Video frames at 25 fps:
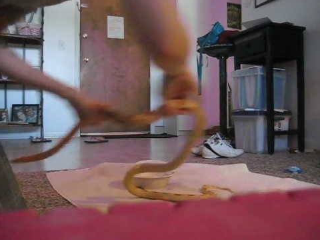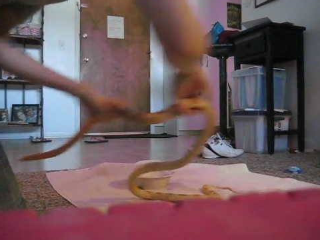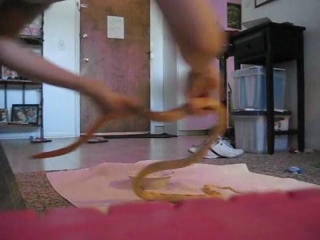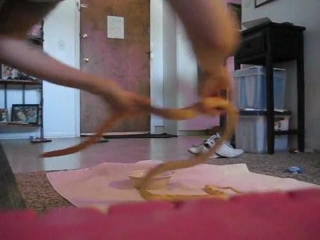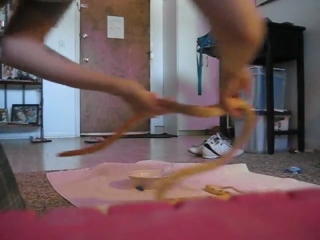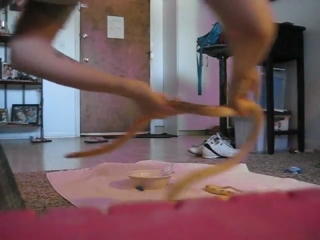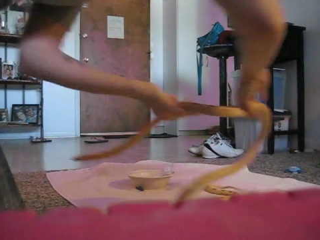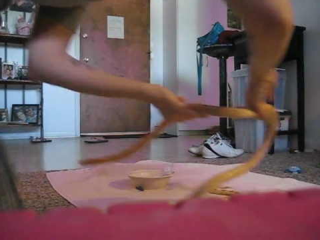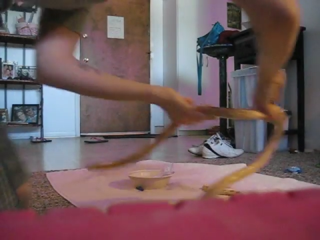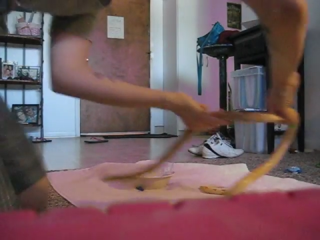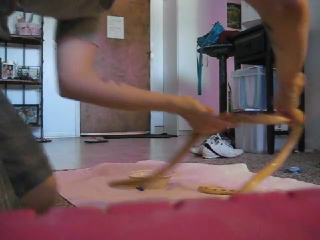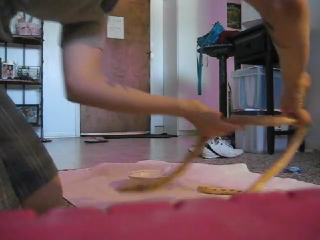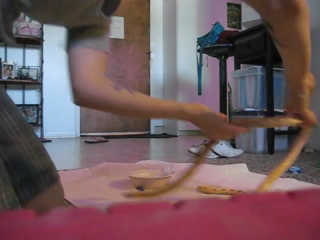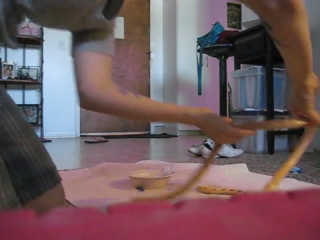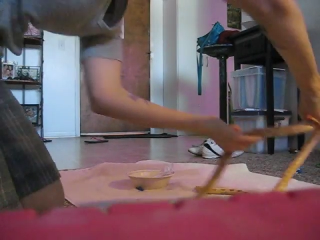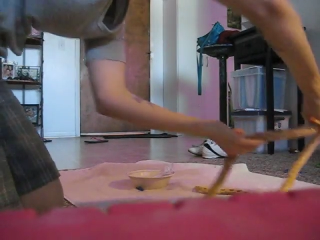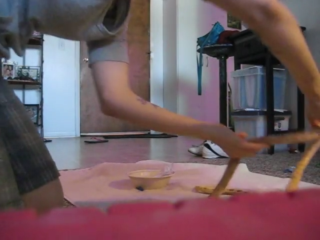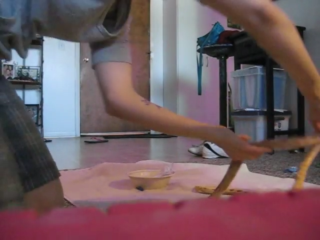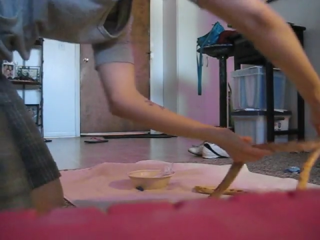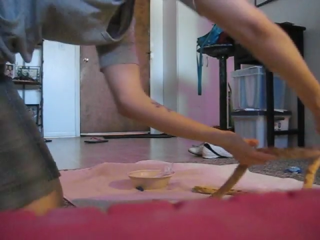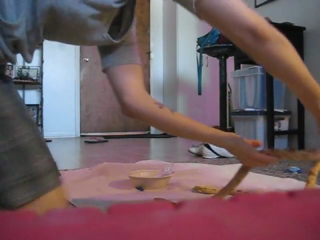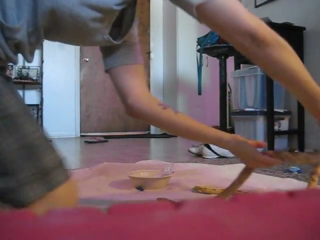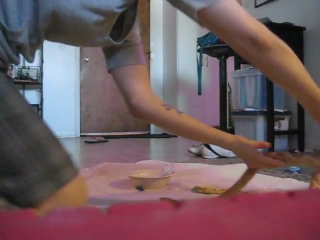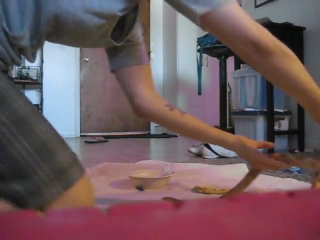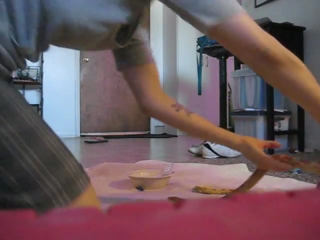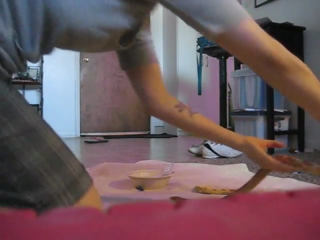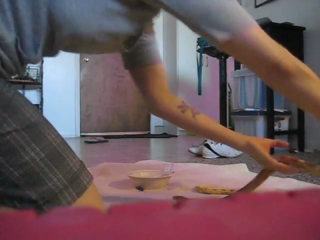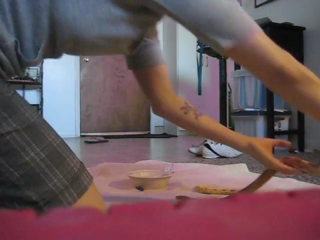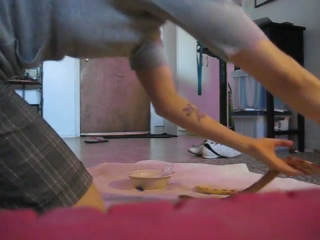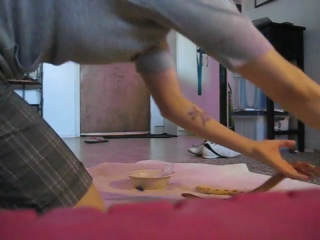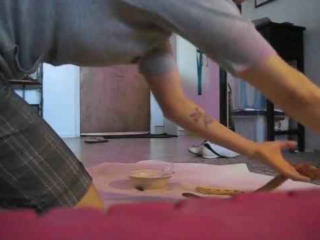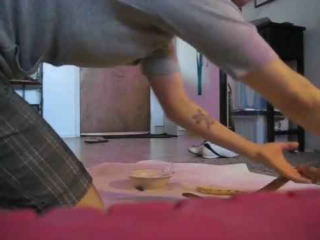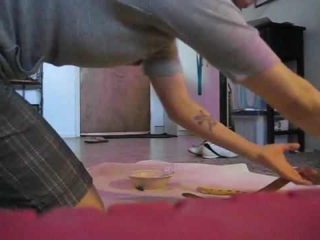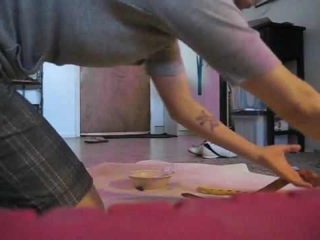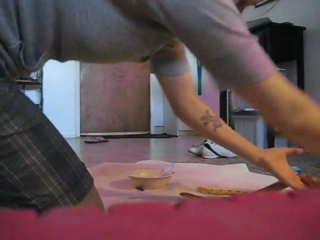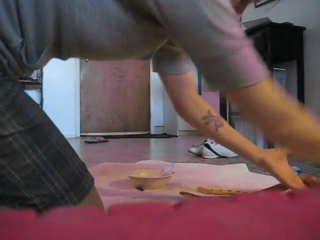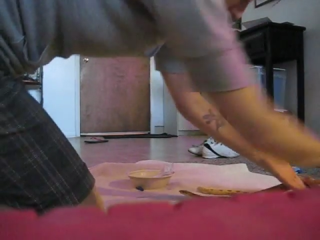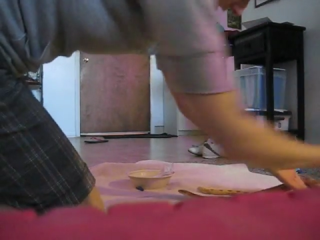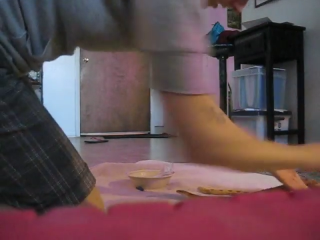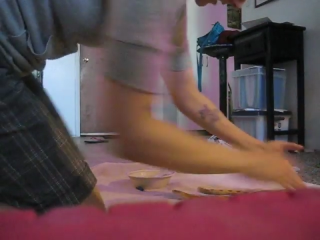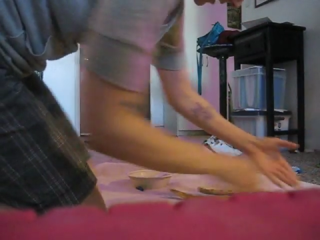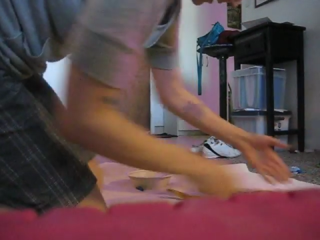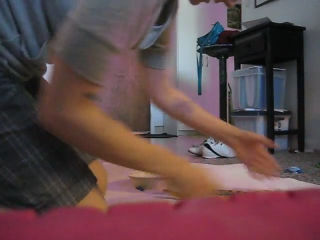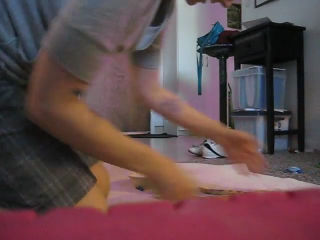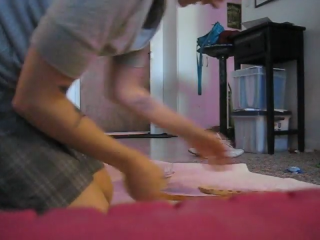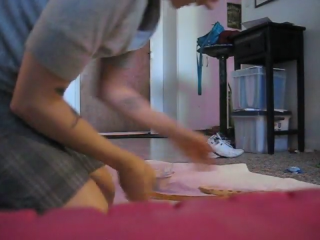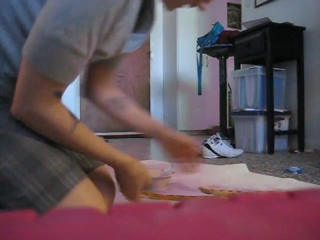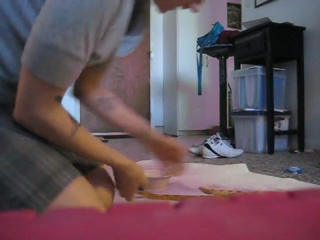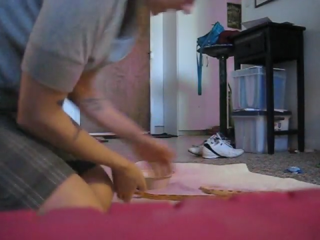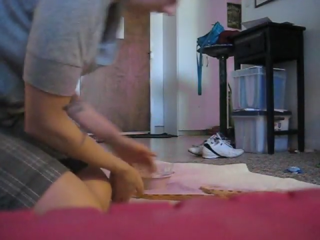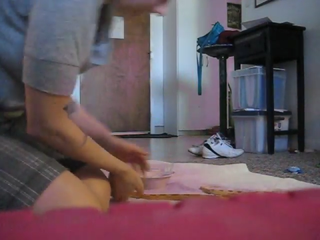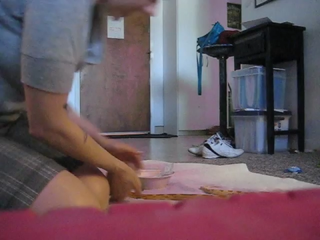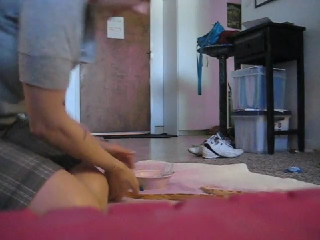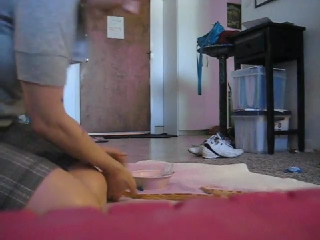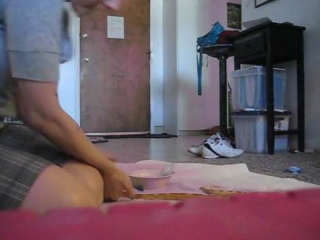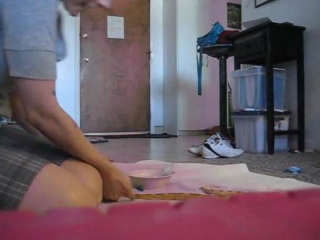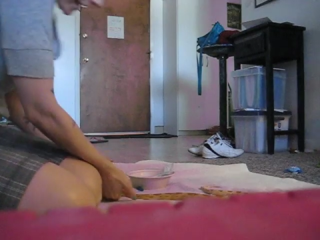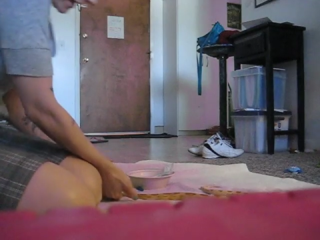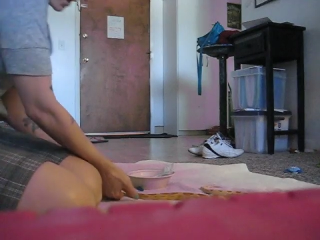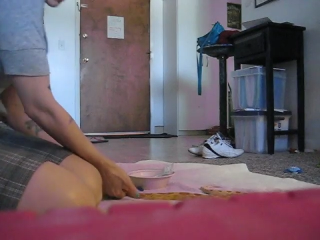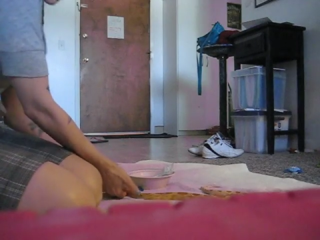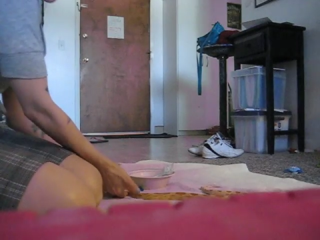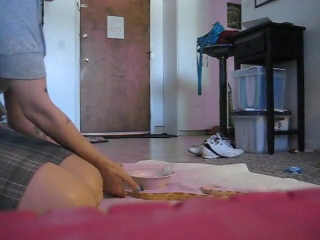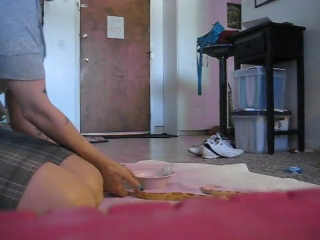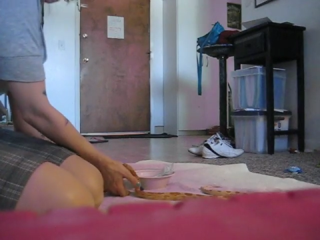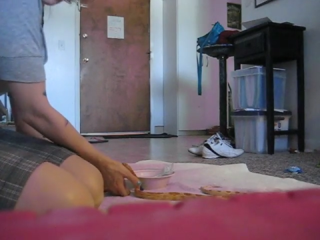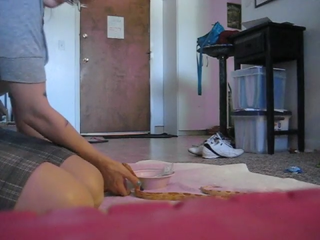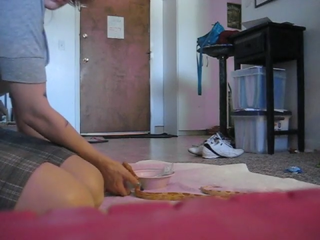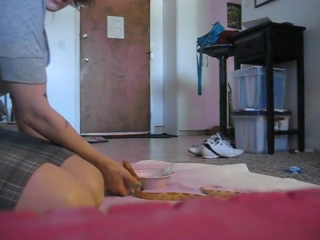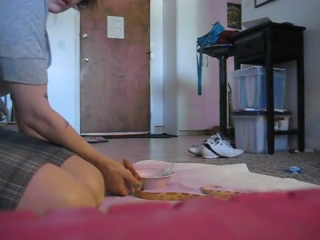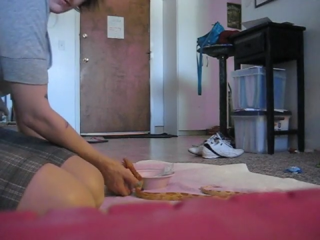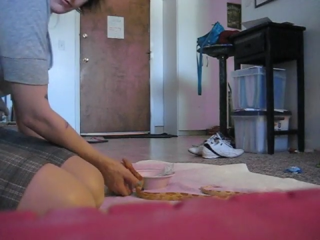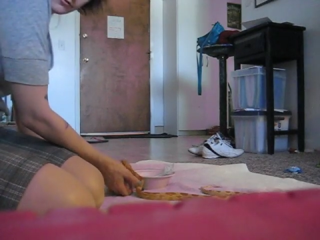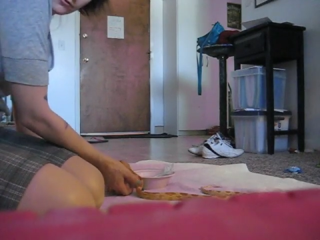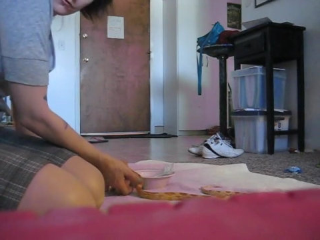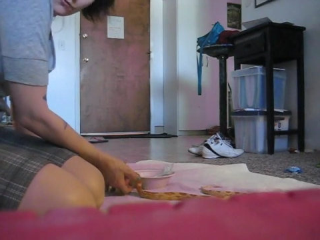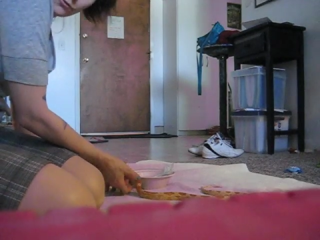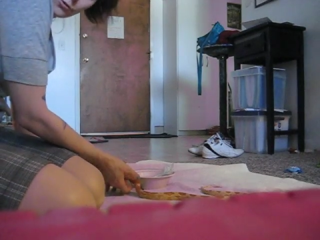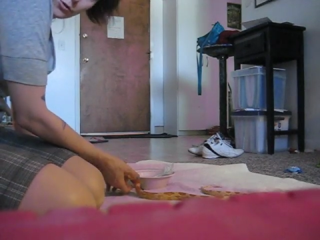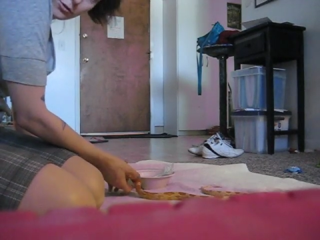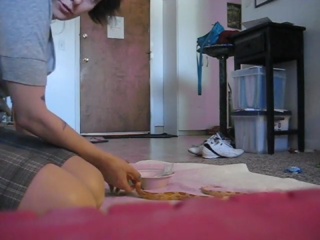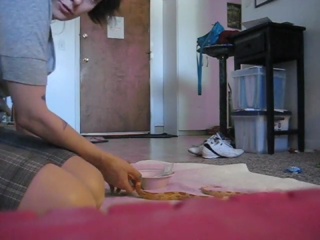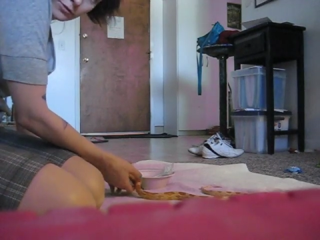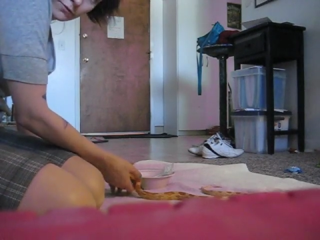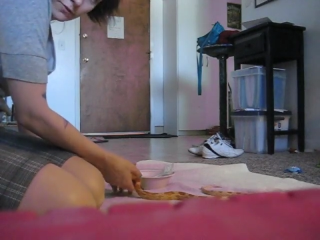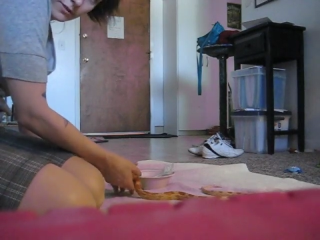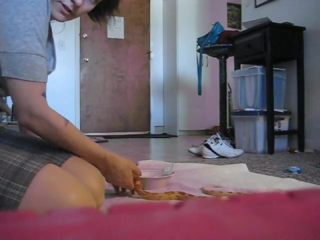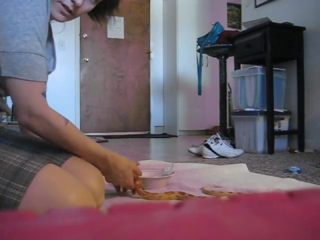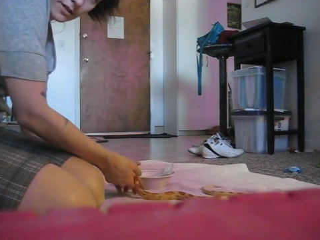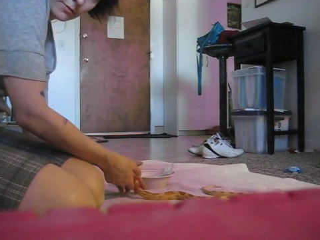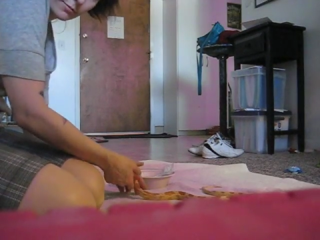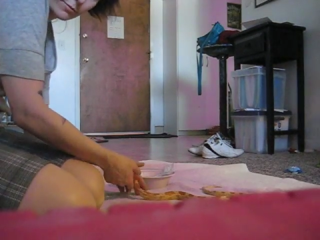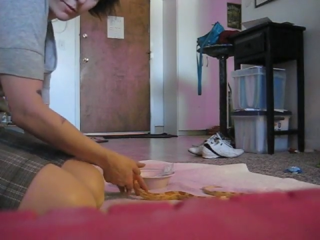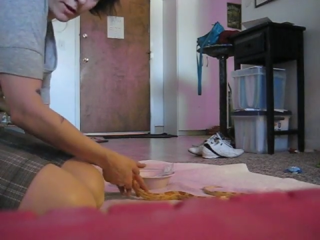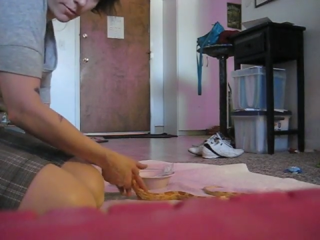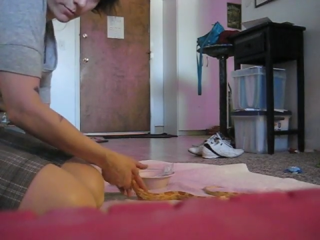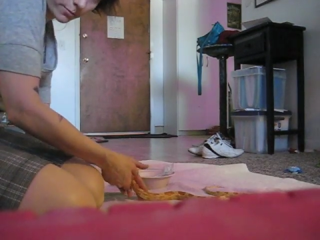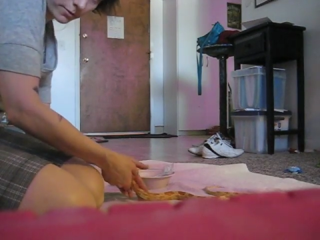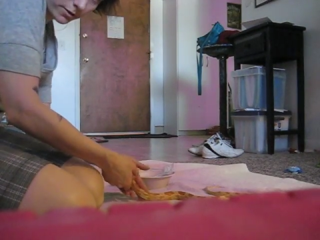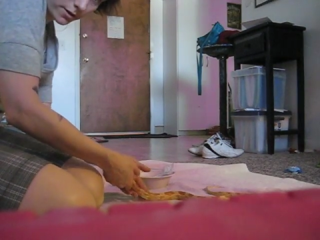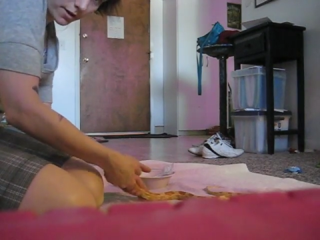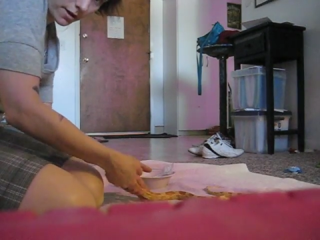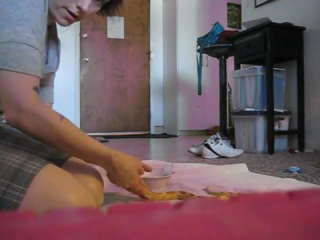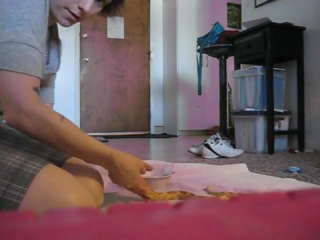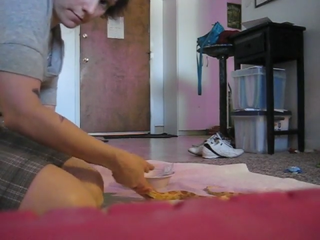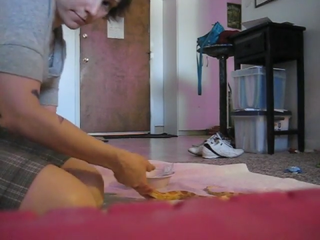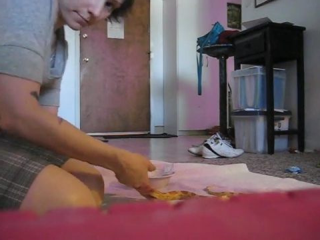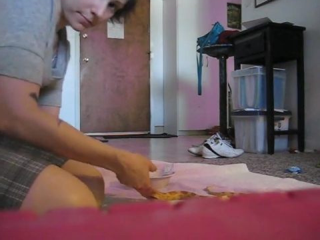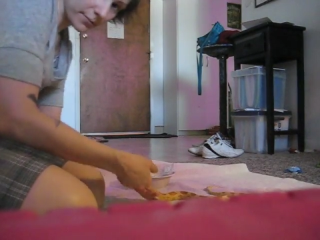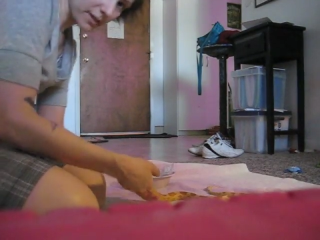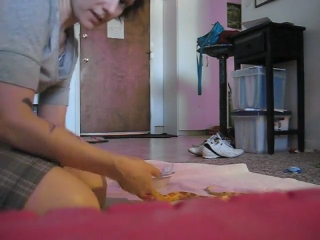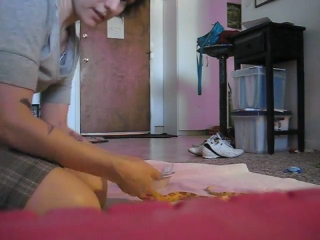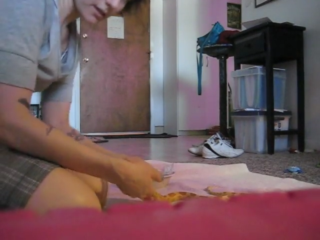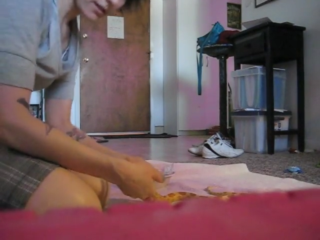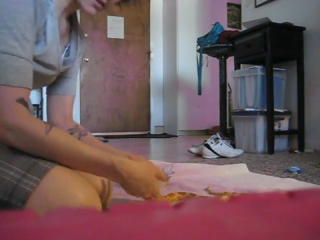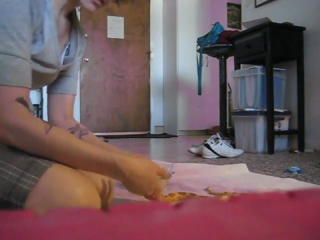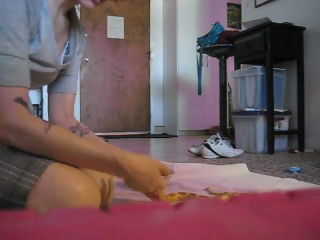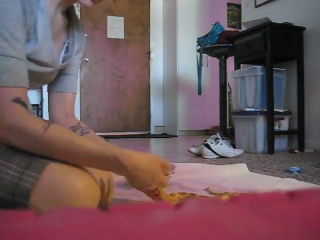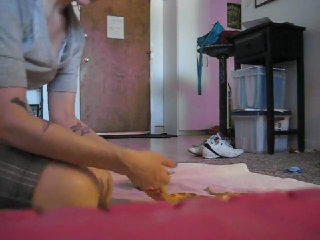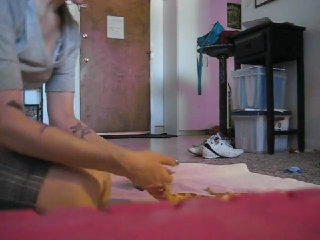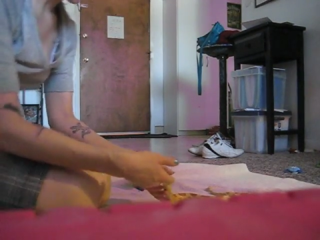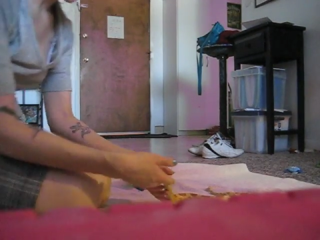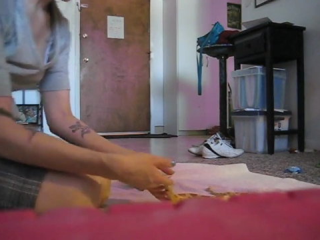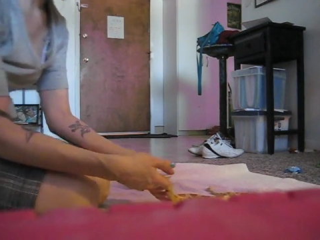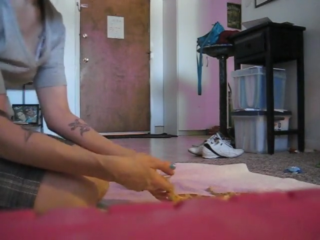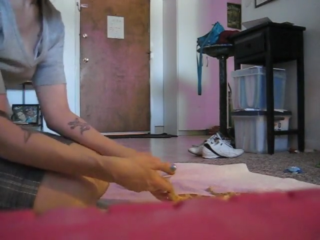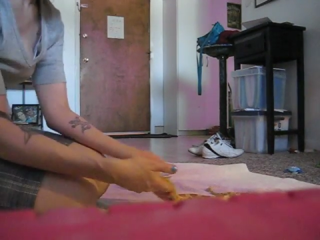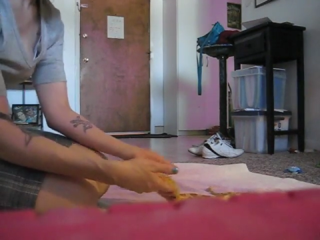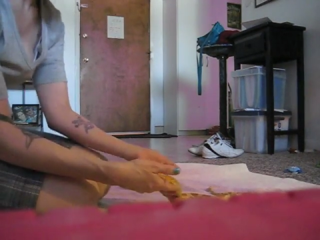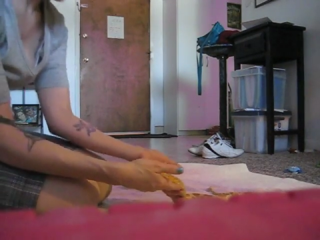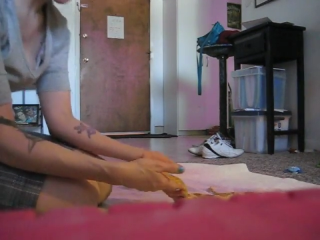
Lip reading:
Nobody's mouth can be seen.